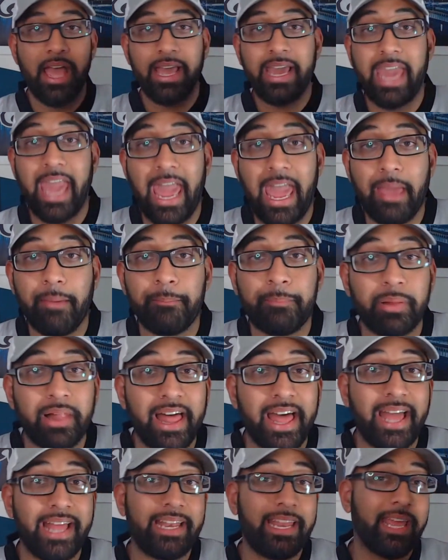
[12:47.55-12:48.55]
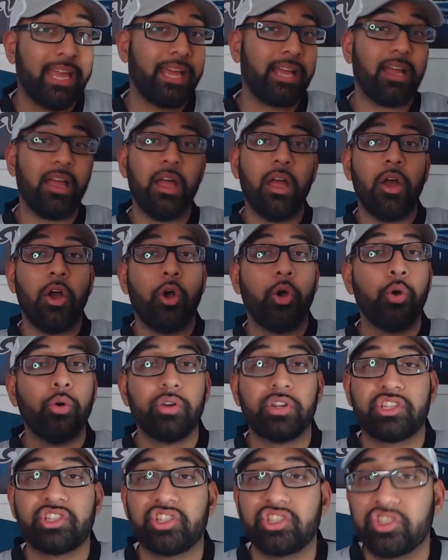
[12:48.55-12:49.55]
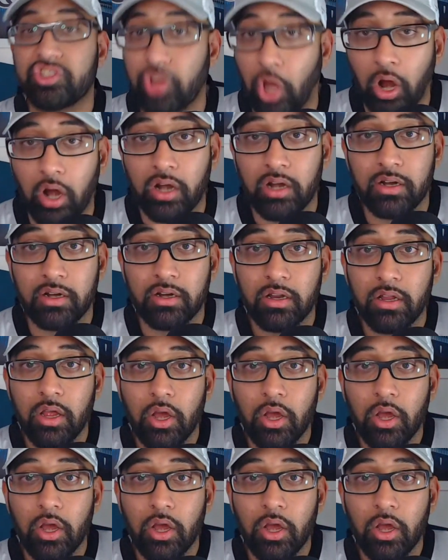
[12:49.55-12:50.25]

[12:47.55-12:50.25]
game planning, who to start,